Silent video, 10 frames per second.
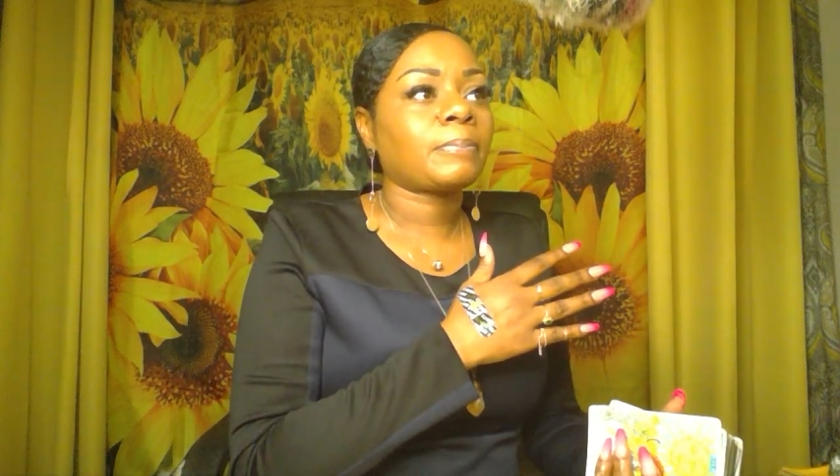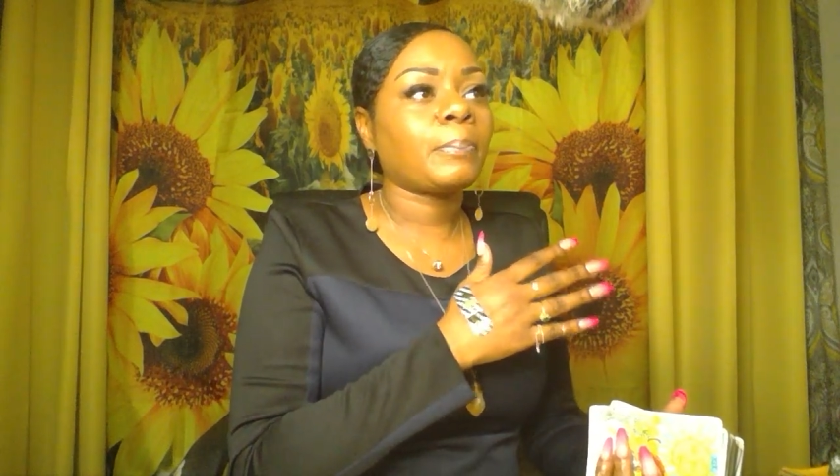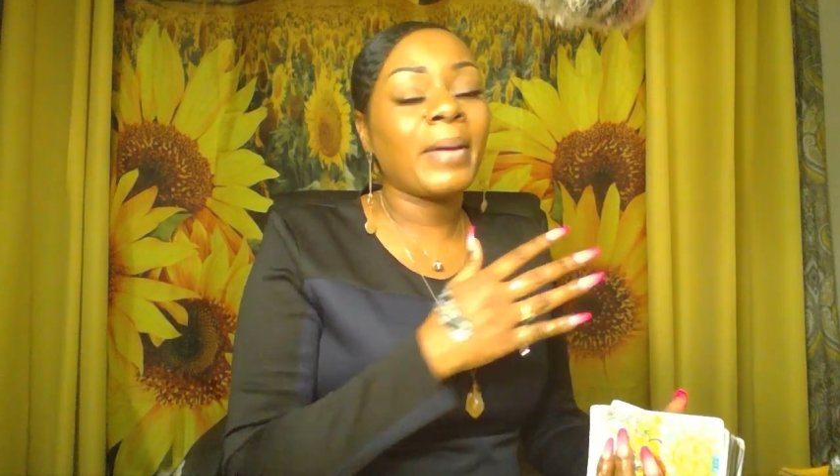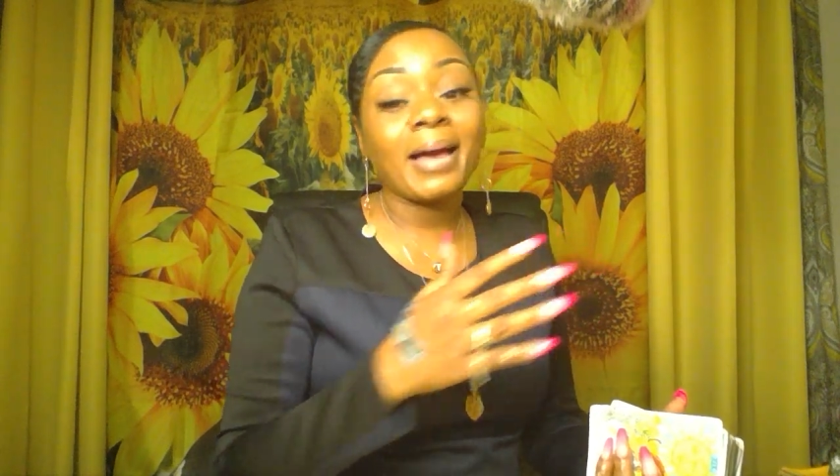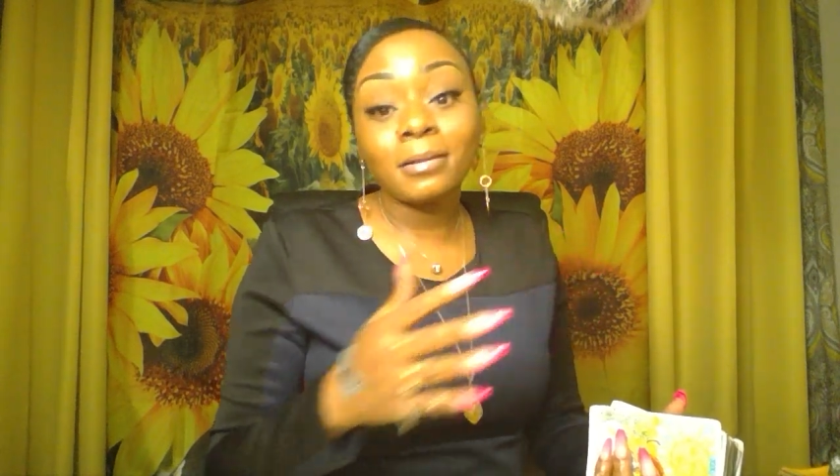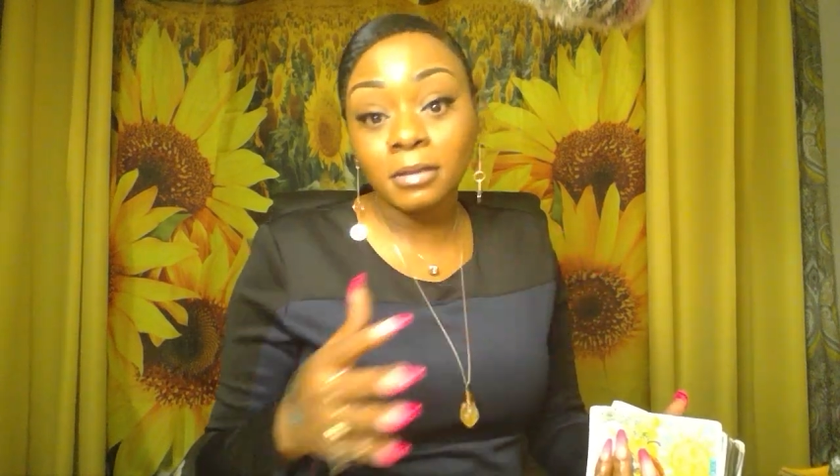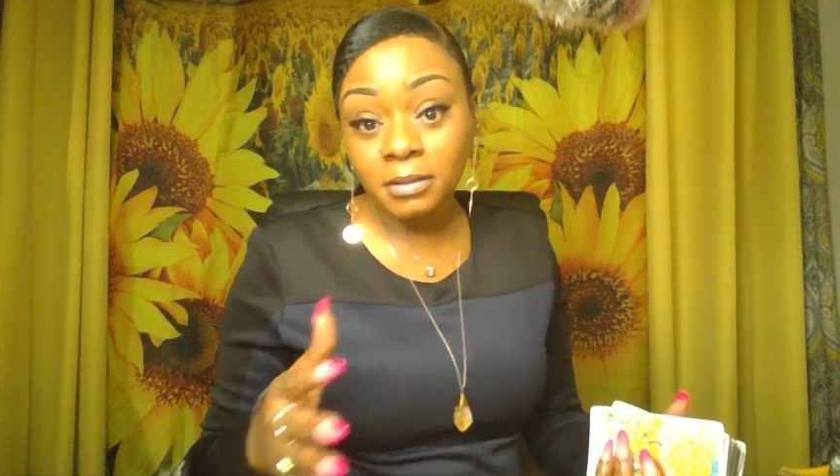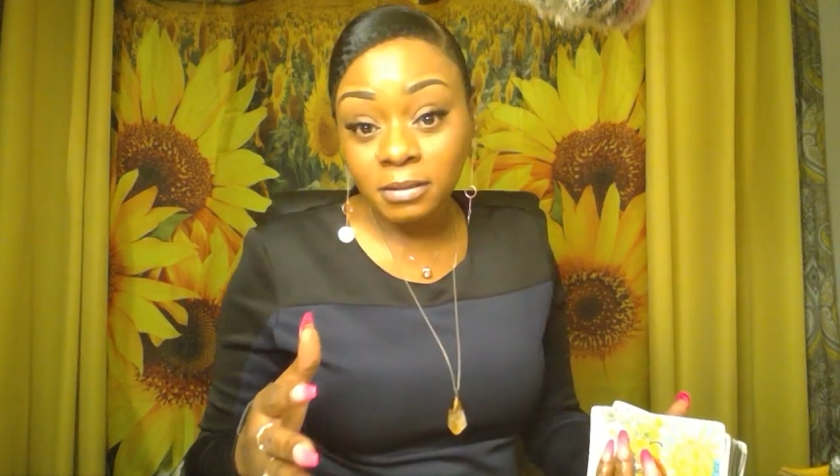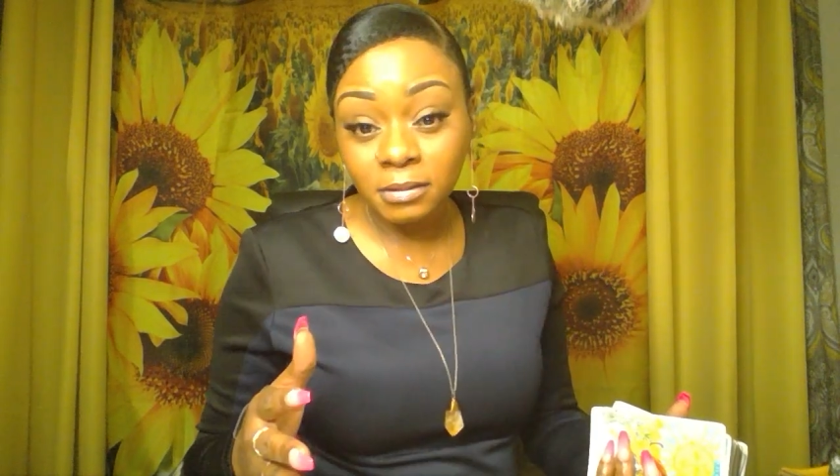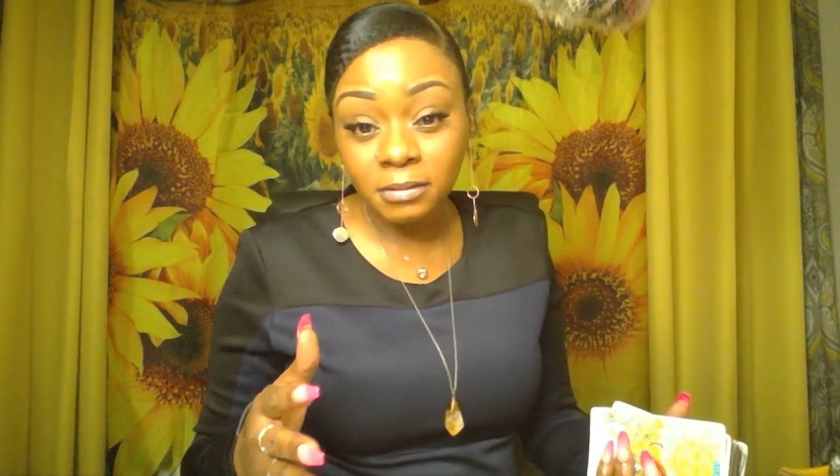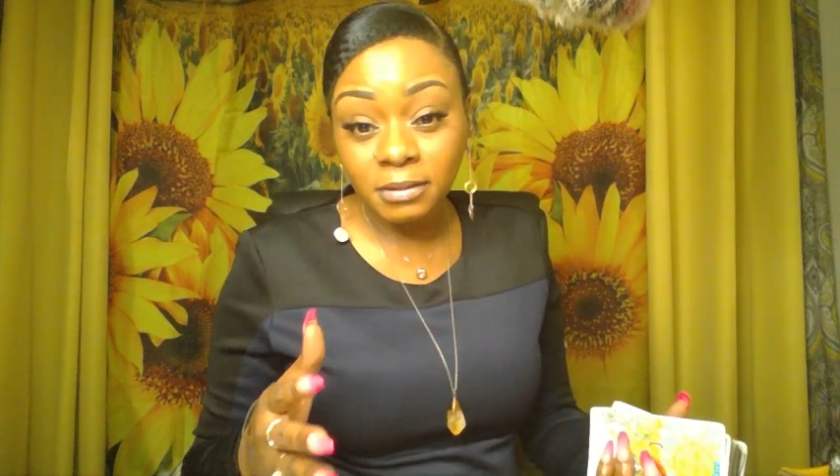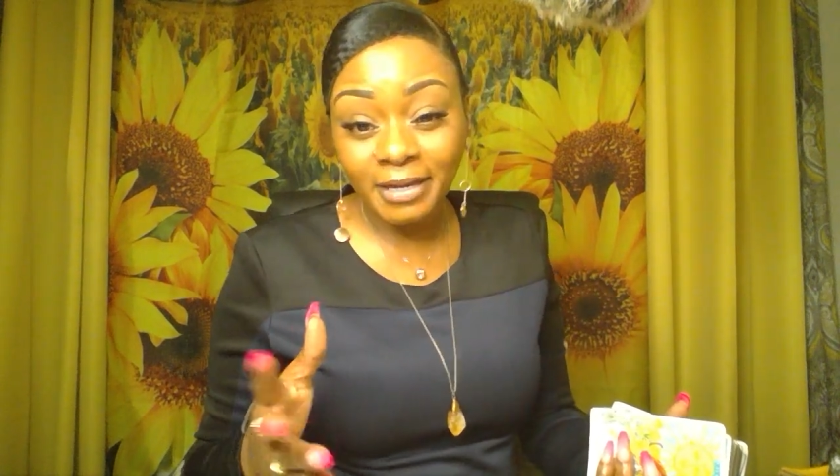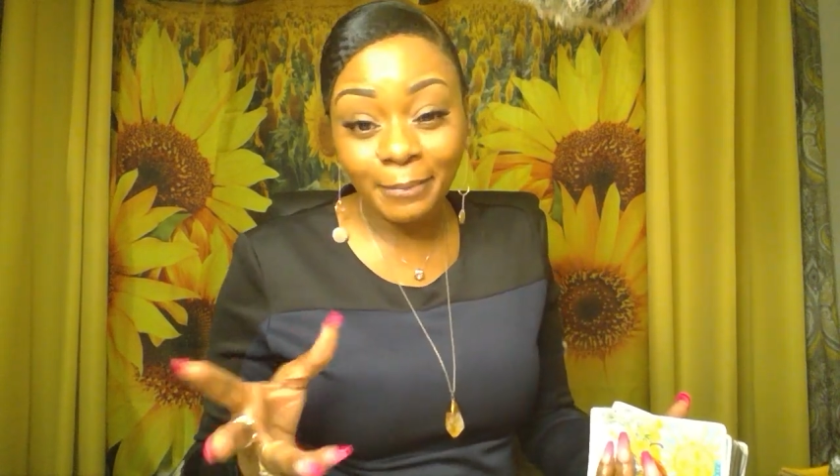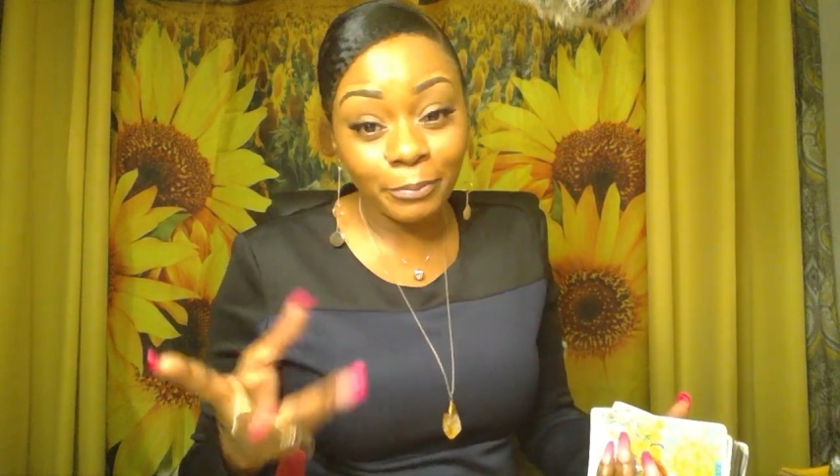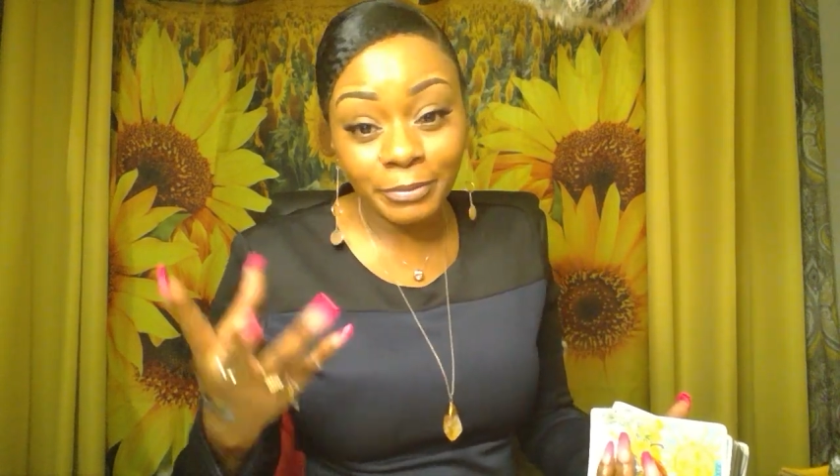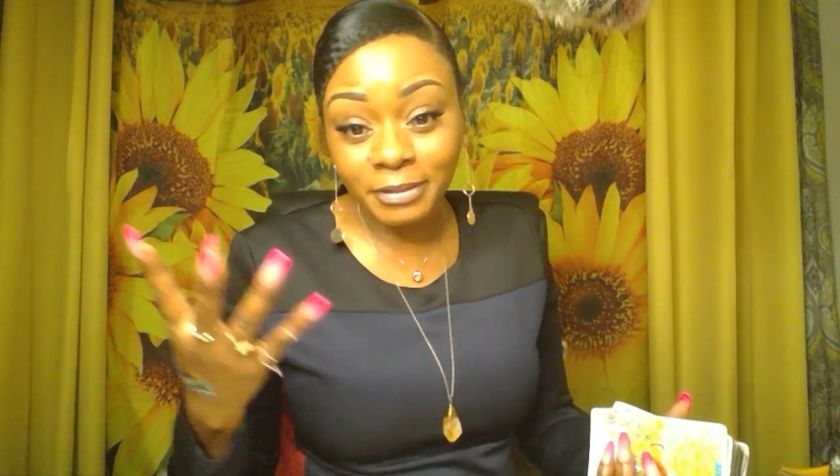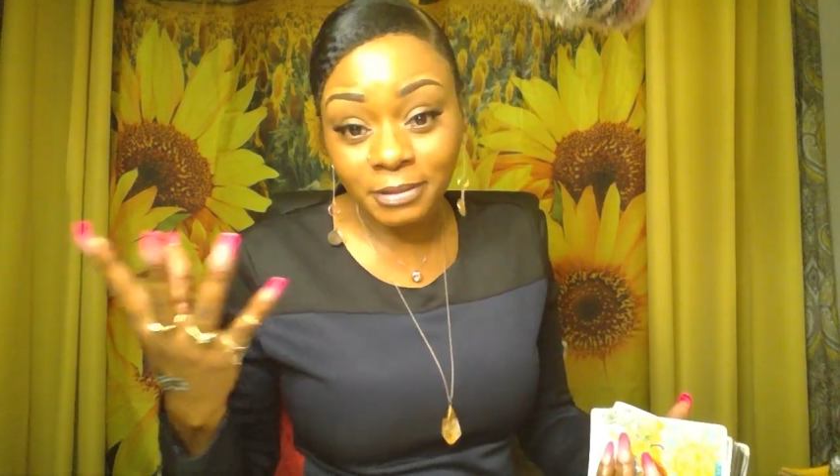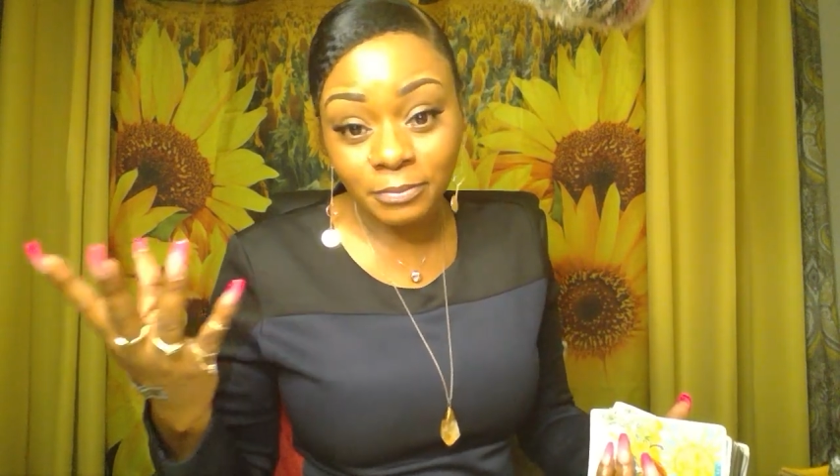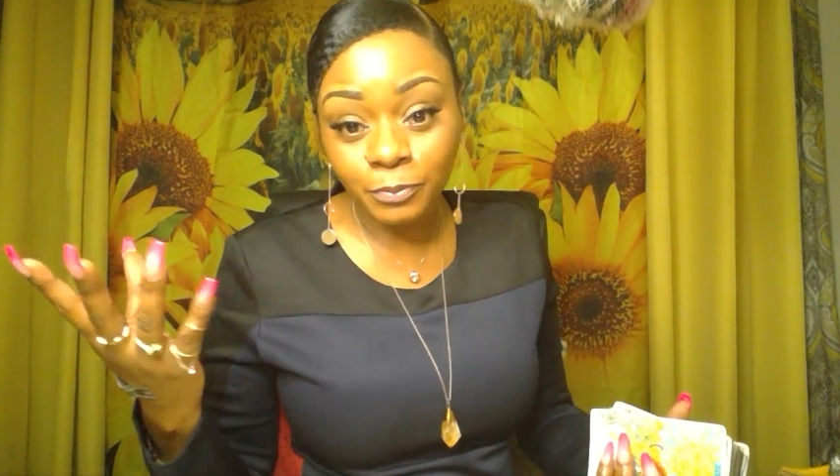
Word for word: balance, temperance,